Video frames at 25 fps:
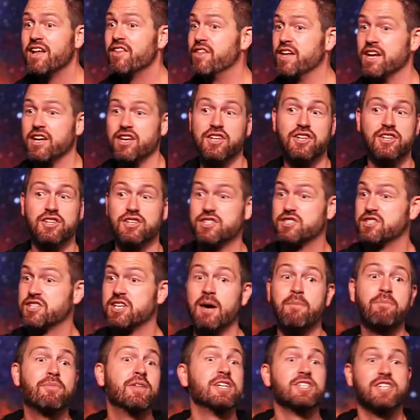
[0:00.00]
then
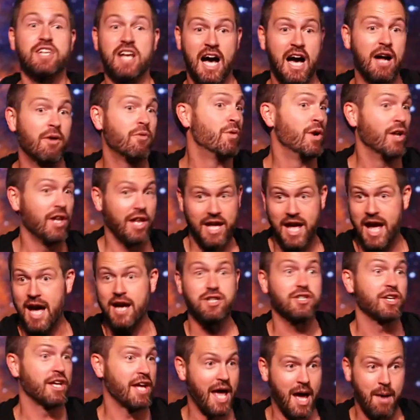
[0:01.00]
something's not really
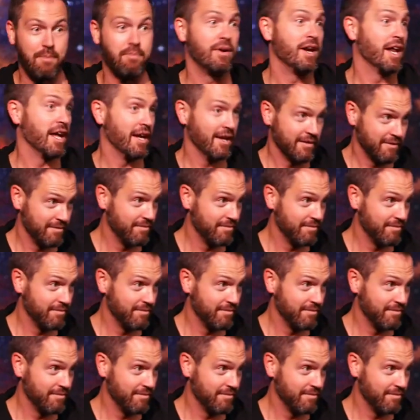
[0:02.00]
actually happening.